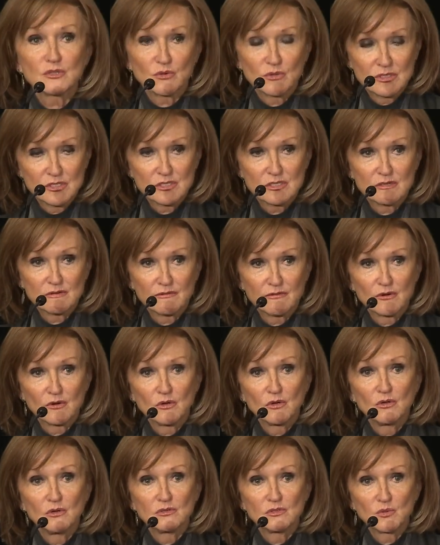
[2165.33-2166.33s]
Christopher,
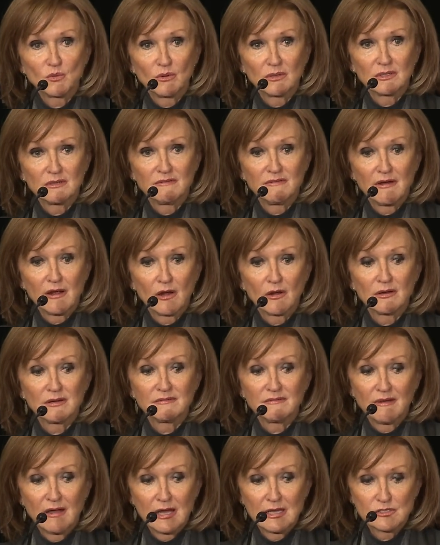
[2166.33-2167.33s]
who's one of our
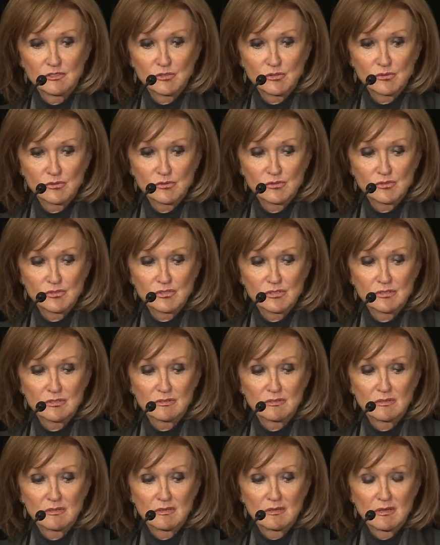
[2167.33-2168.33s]
advisors,
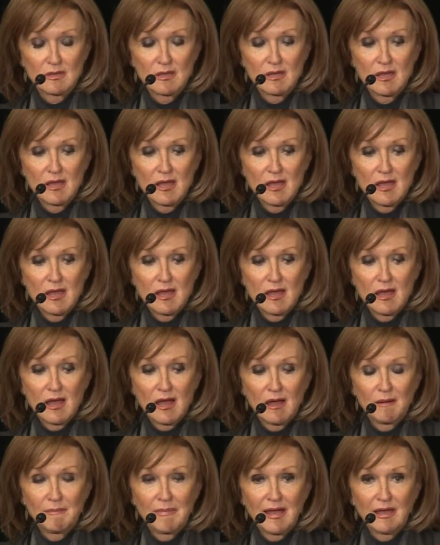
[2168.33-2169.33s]

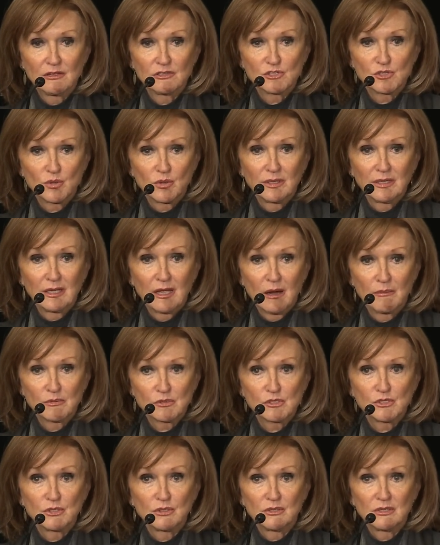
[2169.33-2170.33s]
about joining
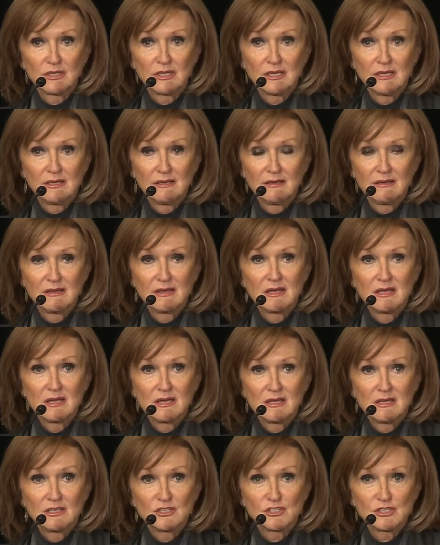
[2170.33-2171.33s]
Opportunity.
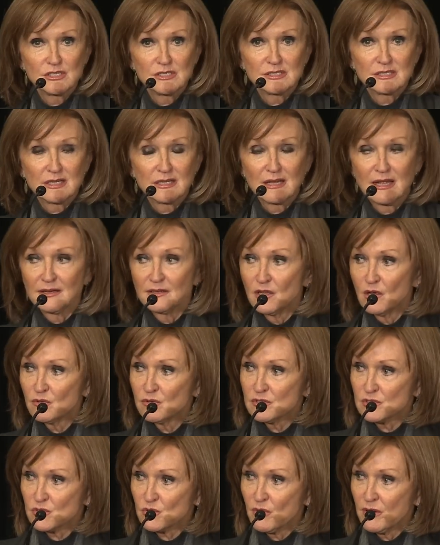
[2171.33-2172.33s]
She said, I know
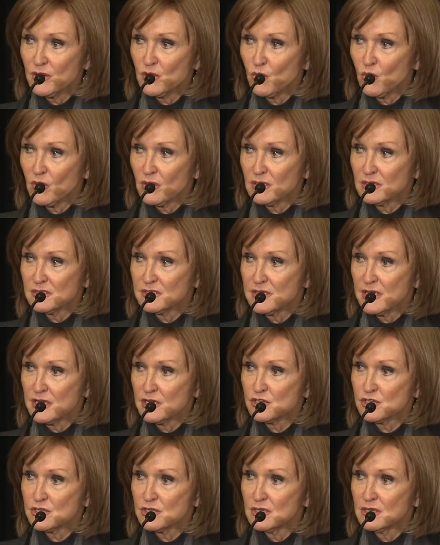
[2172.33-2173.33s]
this great
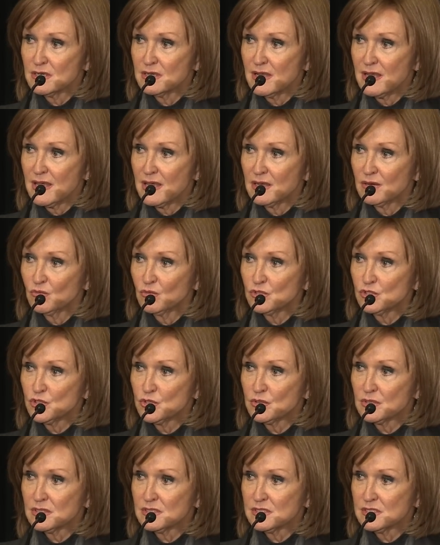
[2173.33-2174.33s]
organization, and would you
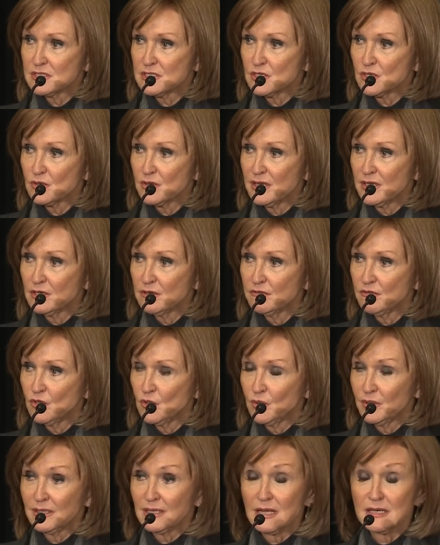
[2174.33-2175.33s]
consider
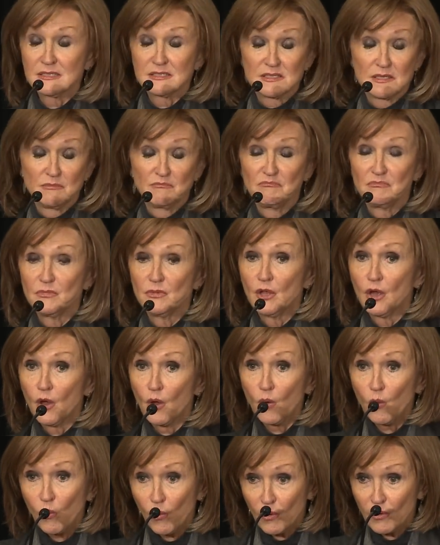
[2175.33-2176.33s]
interviewing? And I said,
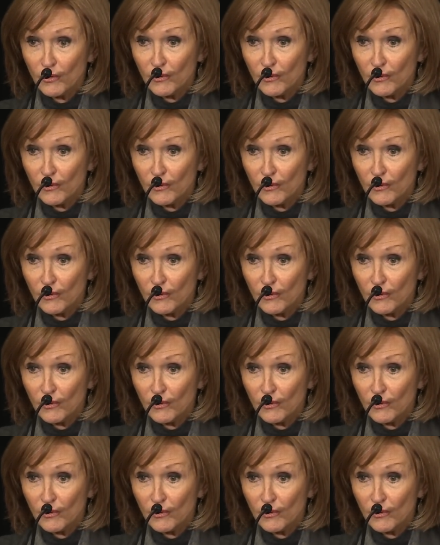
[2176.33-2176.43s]
no.